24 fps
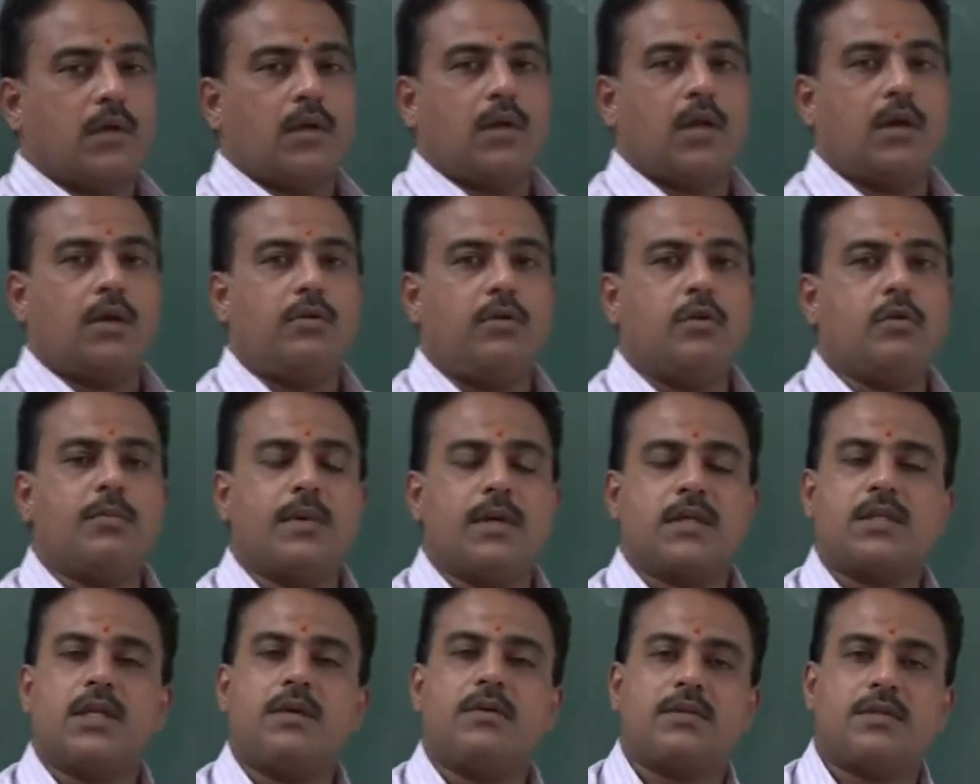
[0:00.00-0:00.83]
Now you
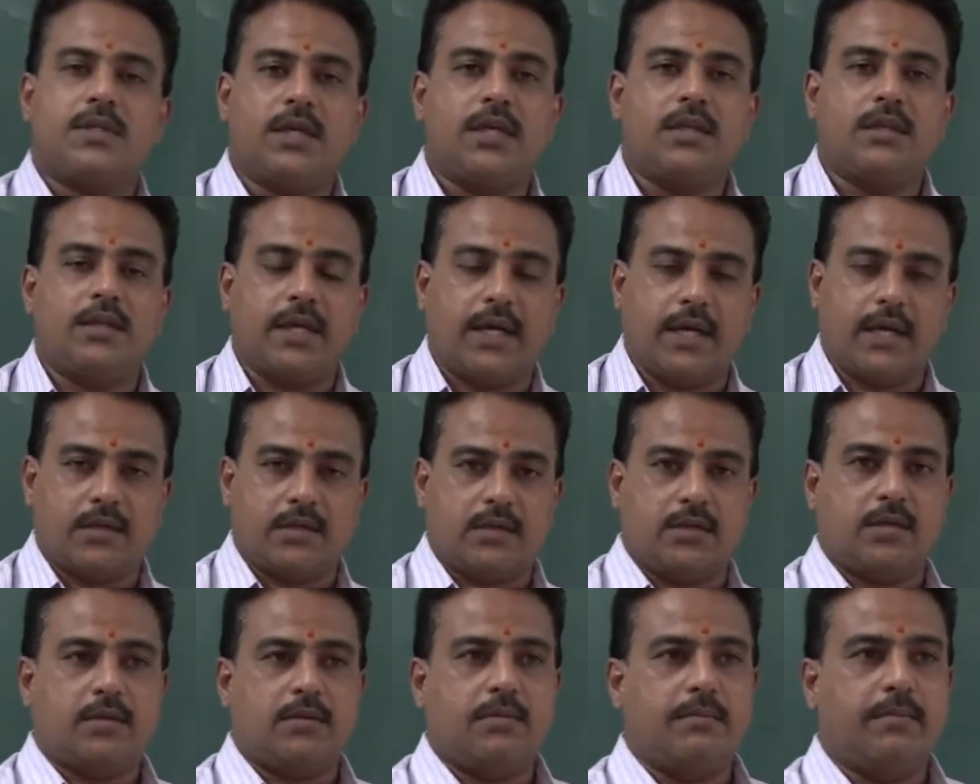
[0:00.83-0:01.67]
must have seen
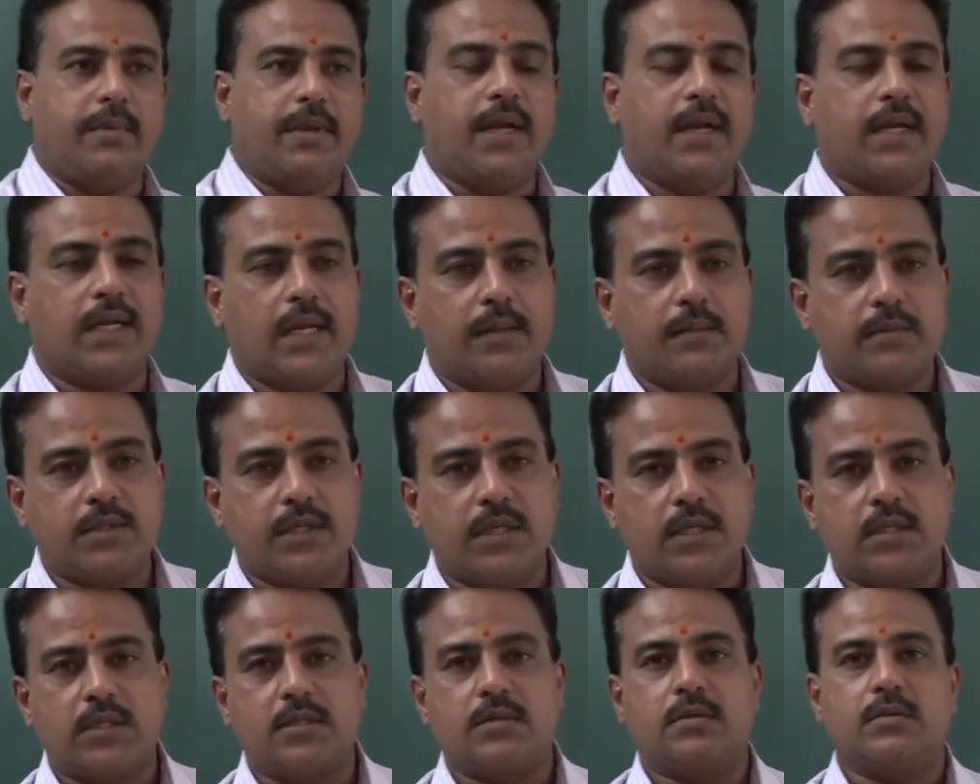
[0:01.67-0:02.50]
that many times
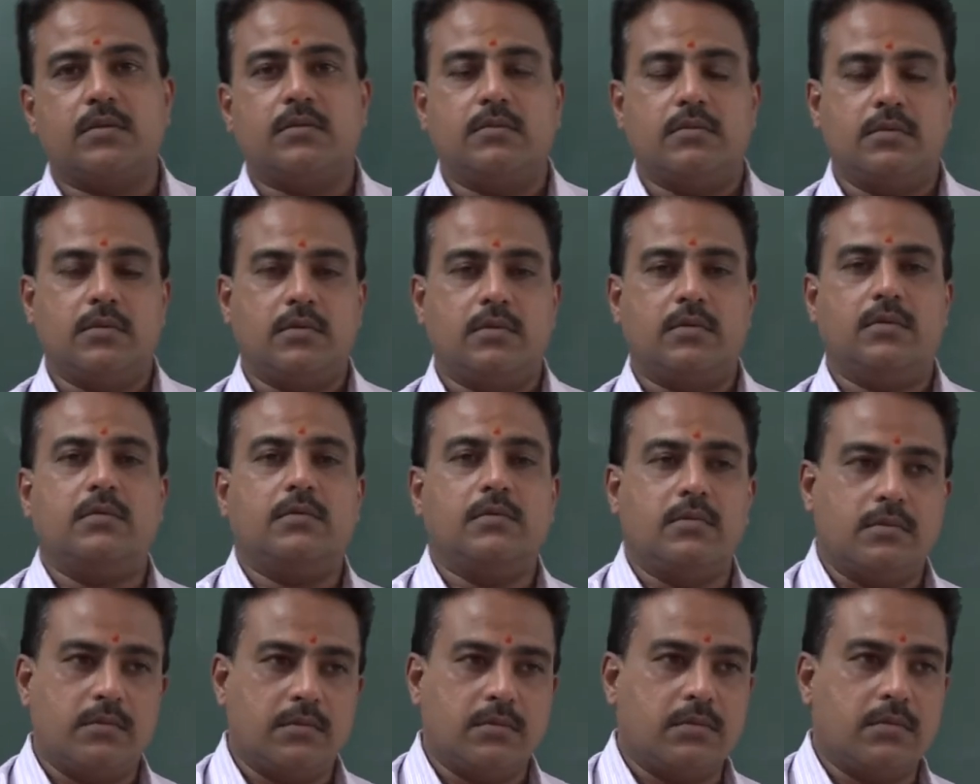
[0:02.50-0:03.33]

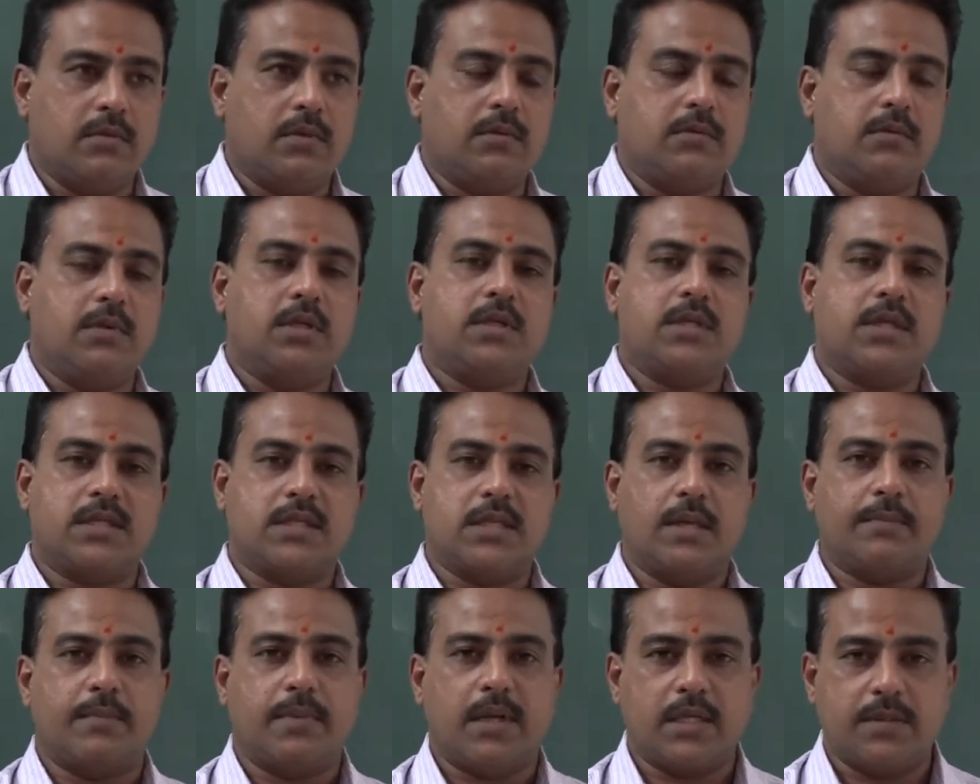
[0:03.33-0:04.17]
this
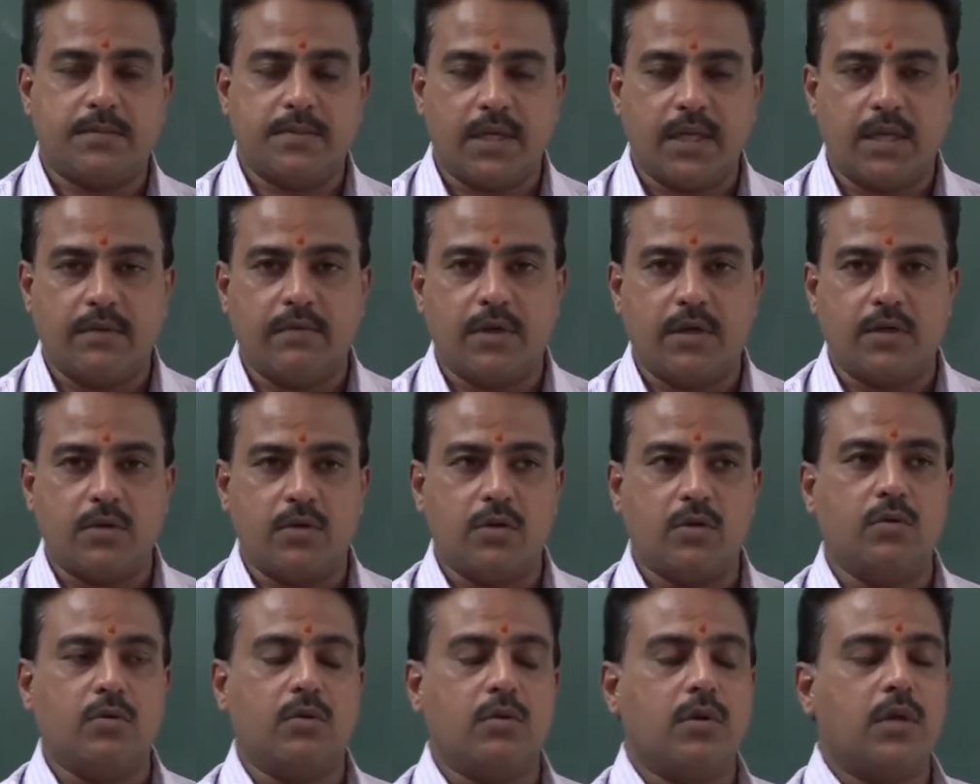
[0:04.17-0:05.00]
example has been given to
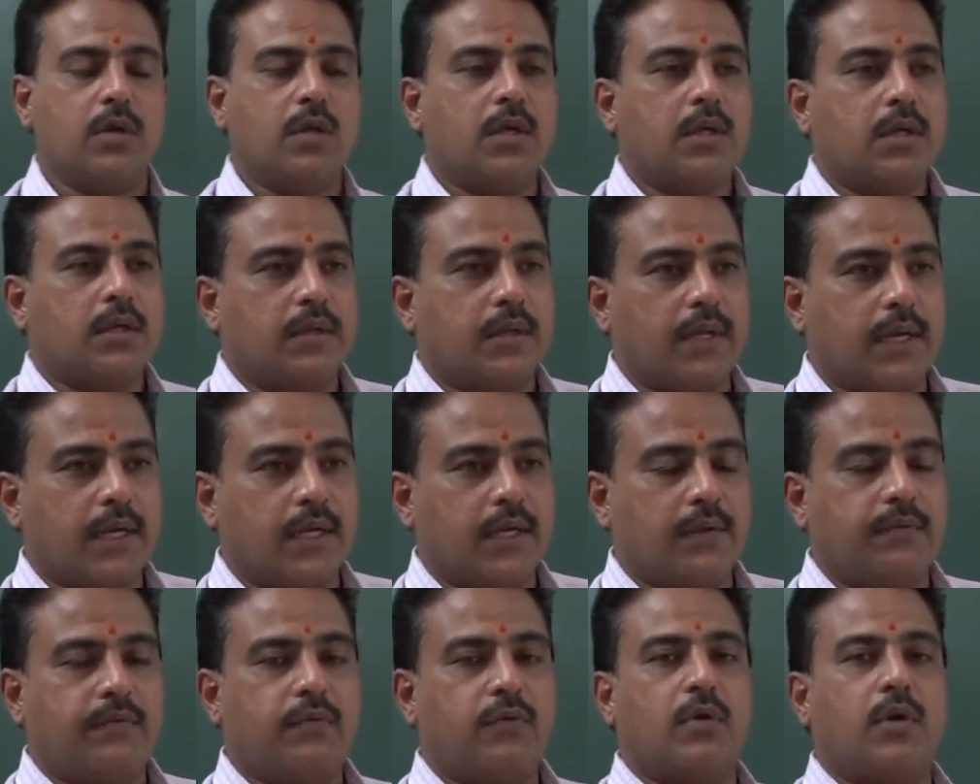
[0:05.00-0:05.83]
you,
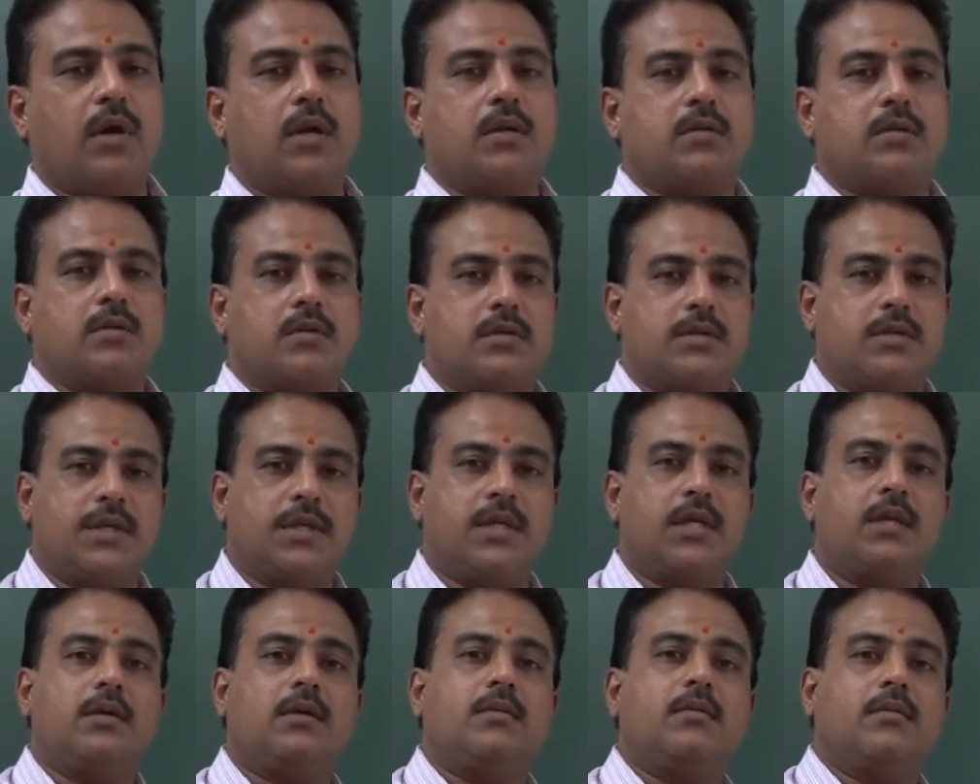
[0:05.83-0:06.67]
that if you are
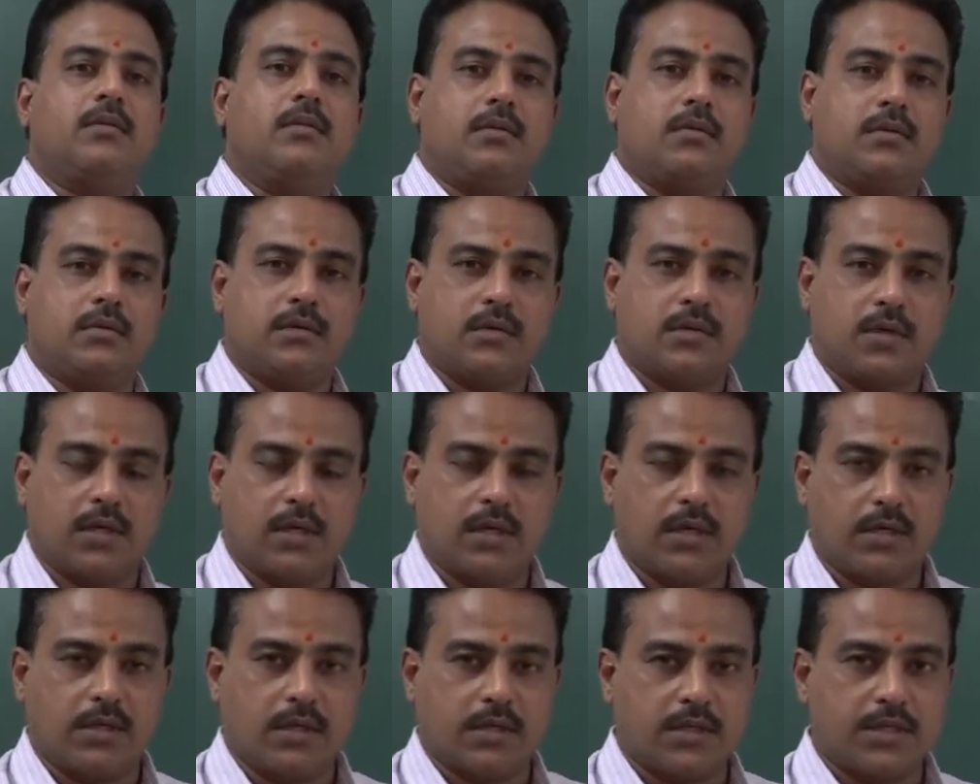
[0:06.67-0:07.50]
sitting
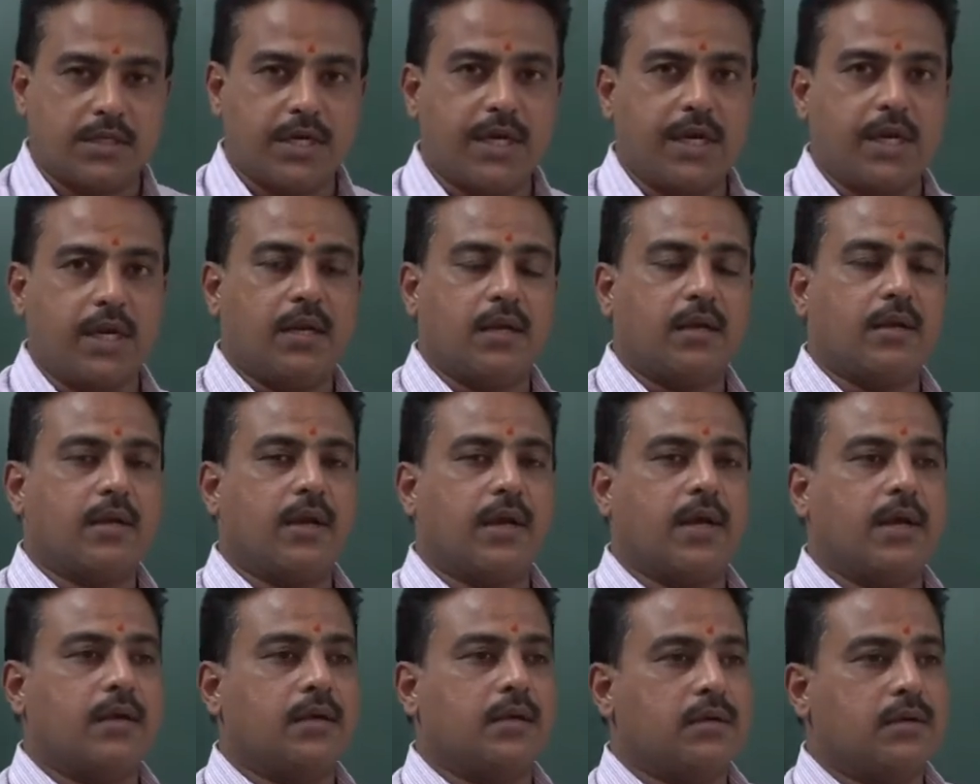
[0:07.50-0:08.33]
under the tree
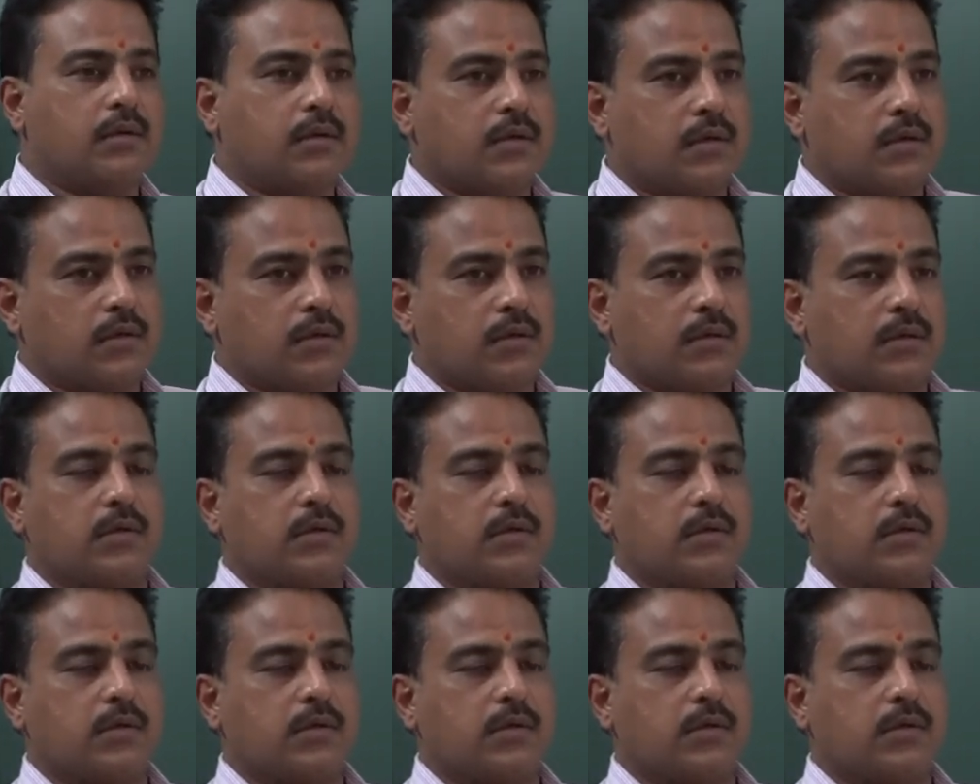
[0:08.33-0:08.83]
and